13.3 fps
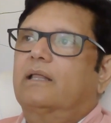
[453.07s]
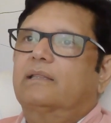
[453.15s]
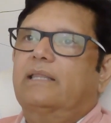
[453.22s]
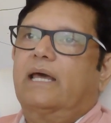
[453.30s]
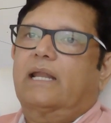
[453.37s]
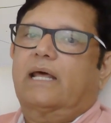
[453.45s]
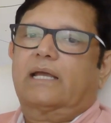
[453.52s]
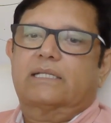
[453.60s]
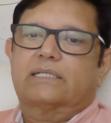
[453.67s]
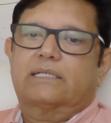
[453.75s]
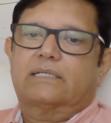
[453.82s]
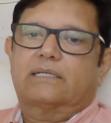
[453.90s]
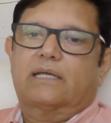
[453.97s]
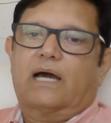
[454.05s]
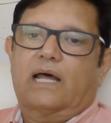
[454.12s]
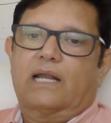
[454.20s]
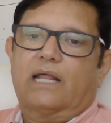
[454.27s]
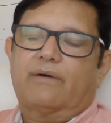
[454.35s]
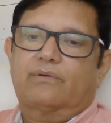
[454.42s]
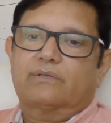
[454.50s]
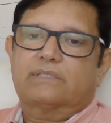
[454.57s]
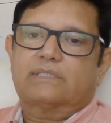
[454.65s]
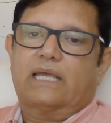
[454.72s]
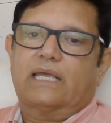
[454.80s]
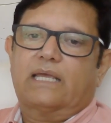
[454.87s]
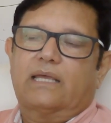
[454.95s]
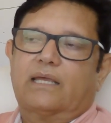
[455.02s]
then I'll have to
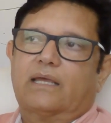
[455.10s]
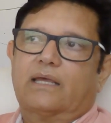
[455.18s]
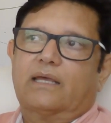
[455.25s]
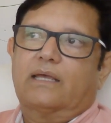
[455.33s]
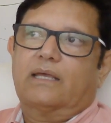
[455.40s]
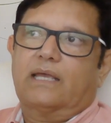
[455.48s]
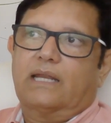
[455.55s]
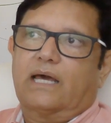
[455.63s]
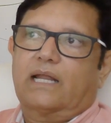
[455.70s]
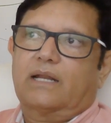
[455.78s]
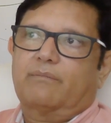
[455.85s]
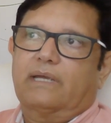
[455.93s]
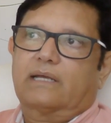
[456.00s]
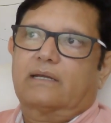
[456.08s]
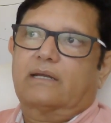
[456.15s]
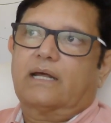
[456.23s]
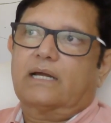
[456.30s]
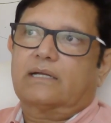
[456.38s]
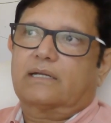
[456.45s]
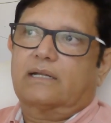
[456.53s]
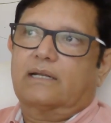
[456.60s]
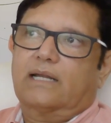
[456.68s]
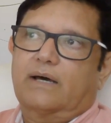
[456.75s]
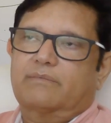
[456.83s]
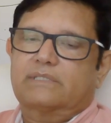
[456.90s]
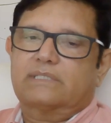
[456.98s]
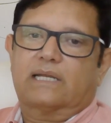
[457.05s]
say in Arabic, not
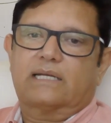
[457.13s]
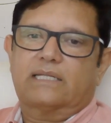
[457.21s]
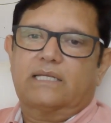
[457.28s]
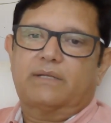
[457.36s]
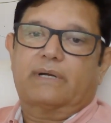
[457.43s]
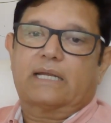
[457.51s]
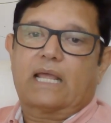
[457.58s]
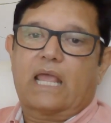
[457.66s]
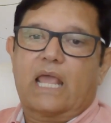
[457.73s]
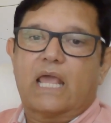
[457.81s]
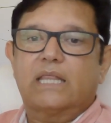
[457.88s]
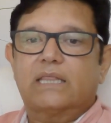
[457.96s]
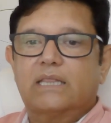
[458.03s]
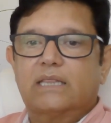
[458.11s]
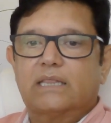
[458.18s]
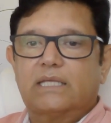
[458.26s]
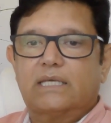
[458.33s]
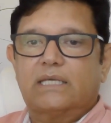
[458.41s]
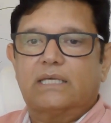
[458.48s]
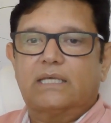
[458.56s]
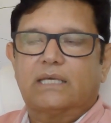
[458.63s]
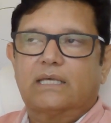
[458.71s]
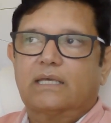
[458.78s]
lamzirli, but in the